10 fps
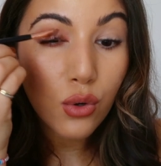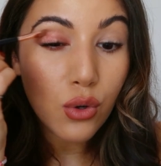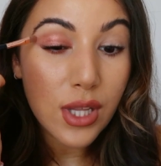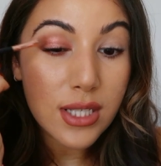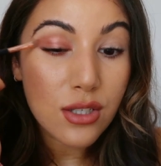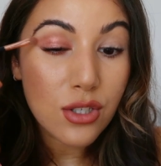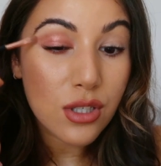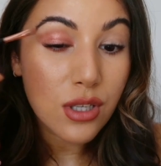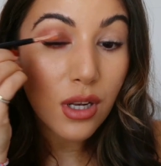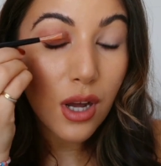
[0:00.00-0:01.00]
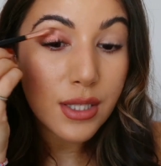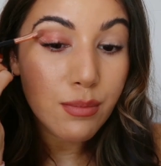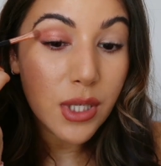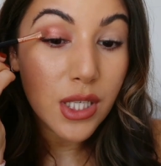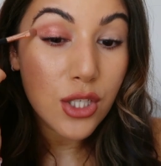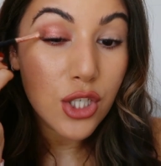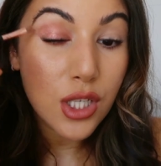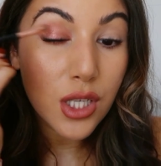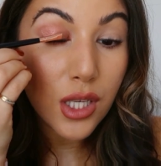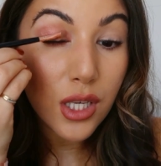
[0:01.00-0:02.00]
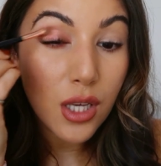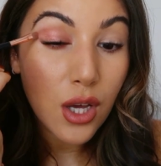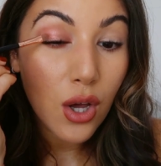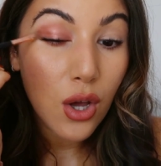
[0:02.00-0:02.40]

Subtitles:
or this is just a nice peachy